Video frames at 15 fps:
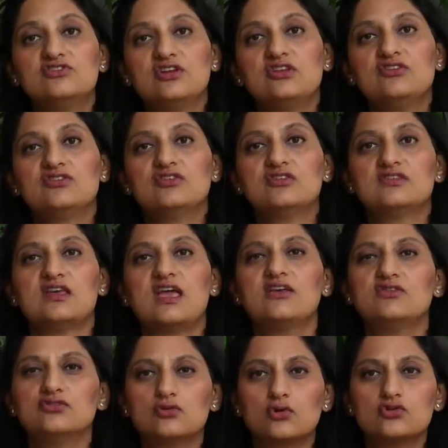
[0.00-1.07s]
changes,
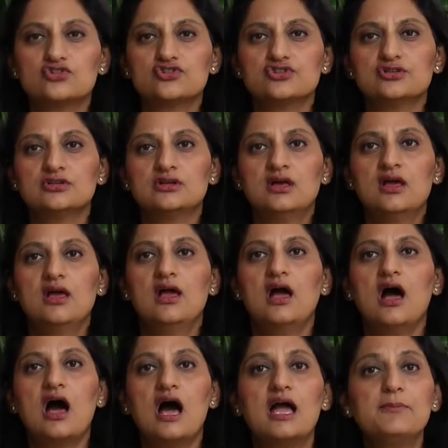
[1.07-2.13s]
exhaustion,
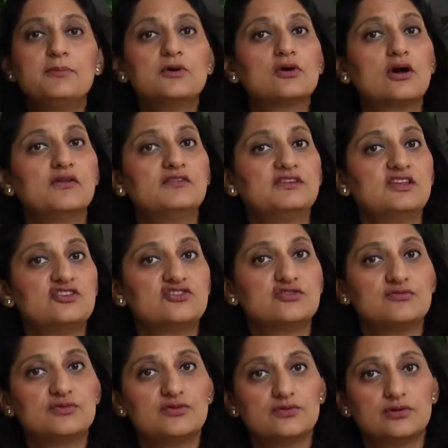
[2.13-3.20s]
a hyper
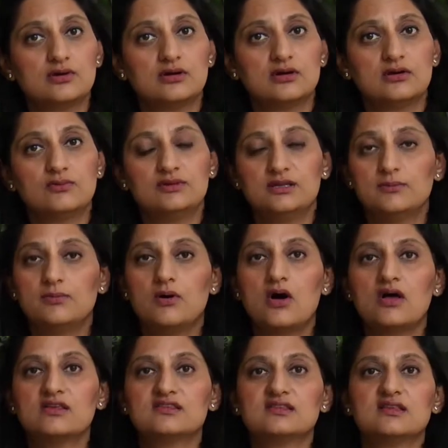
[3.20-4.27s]
conversation with the
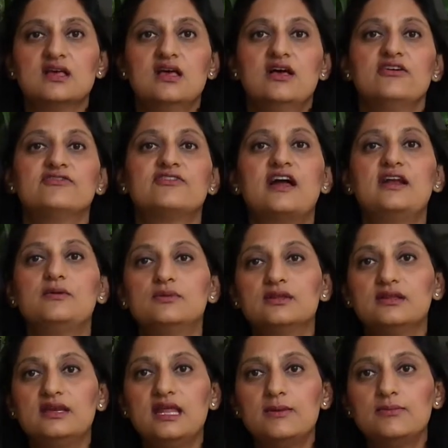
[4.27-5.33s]
boss, fight with
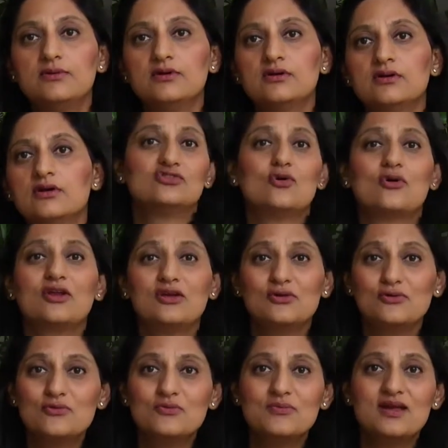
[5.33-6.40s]
a neighbor, snoring
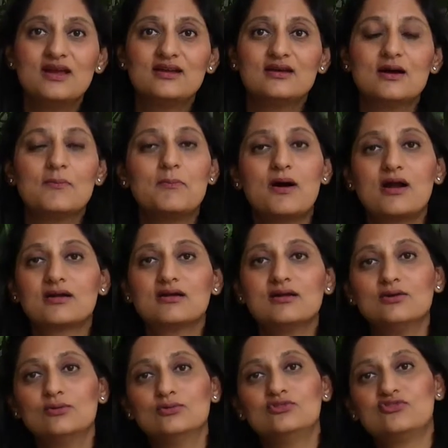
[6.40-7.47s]
roommate, a
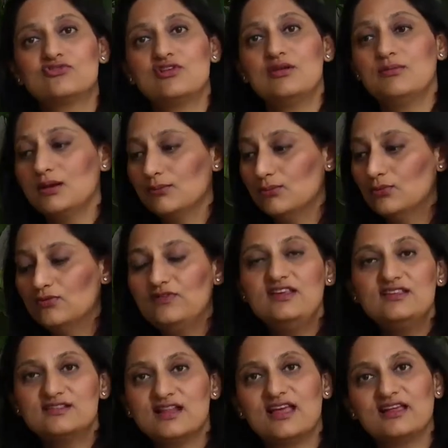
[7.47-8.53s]
partner who's streaming
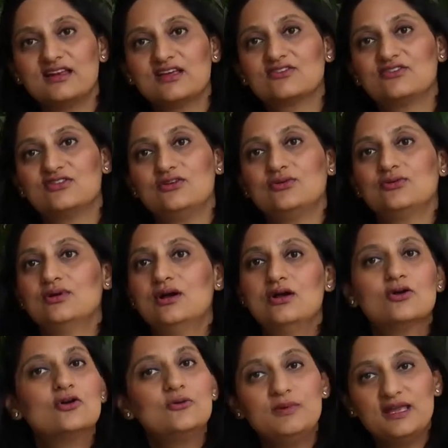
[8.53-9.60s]
movies lying next to you,
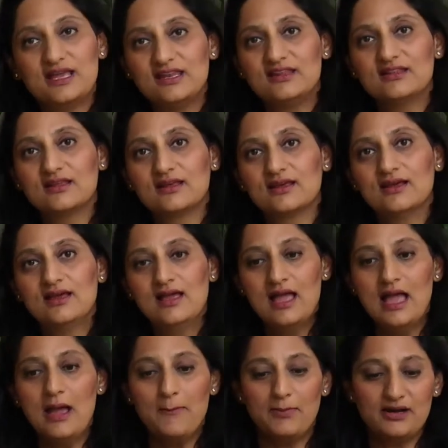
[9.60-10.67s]
could be anything.
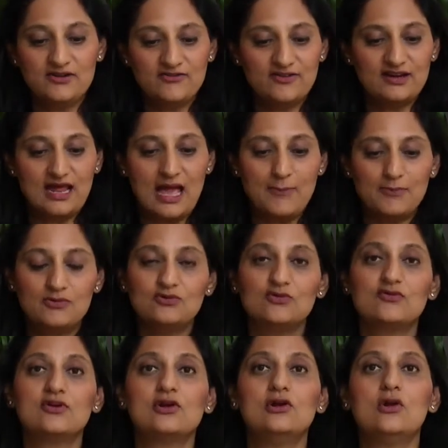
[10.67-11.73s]
But if it happens
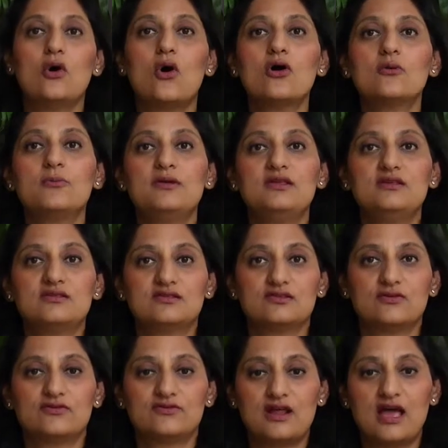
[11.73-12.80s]
over a long piece
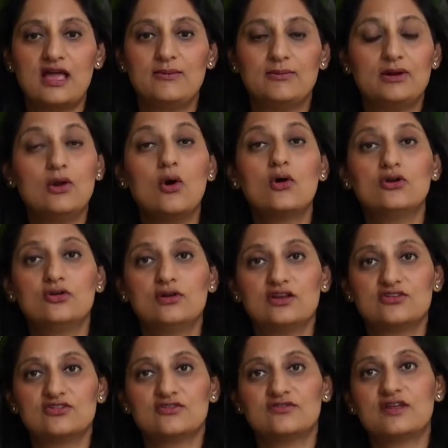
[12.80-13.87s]
of time, a long
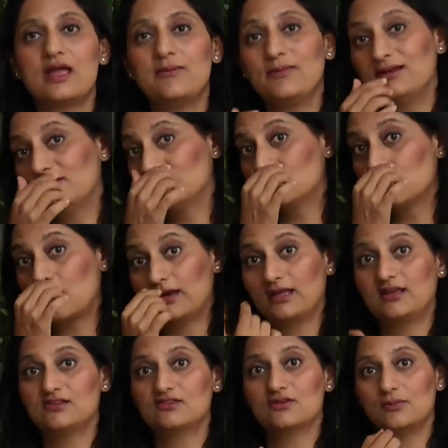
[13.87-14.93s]
duration of time, it is
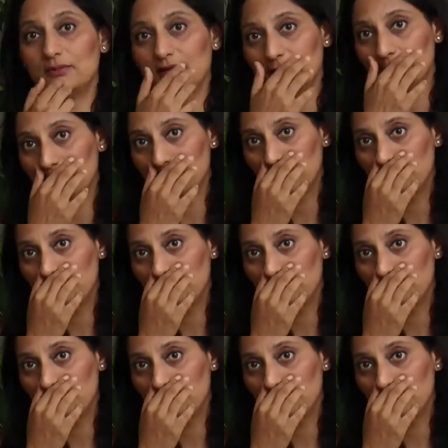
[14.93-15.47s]
chronic insomnia.